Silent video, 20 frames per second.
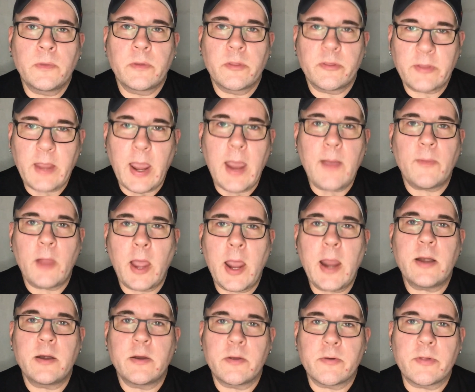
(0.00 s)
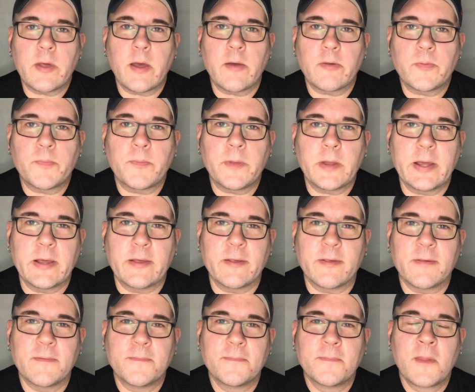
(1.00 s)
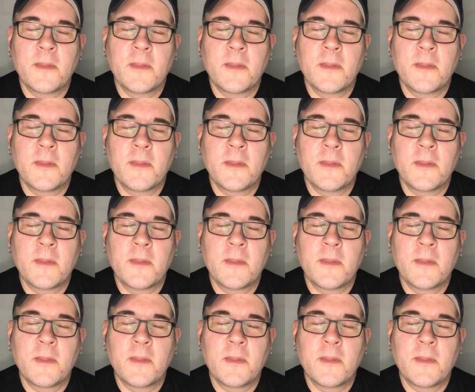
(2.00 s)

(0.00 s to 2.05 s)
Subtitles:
stop lying to yourselves, please.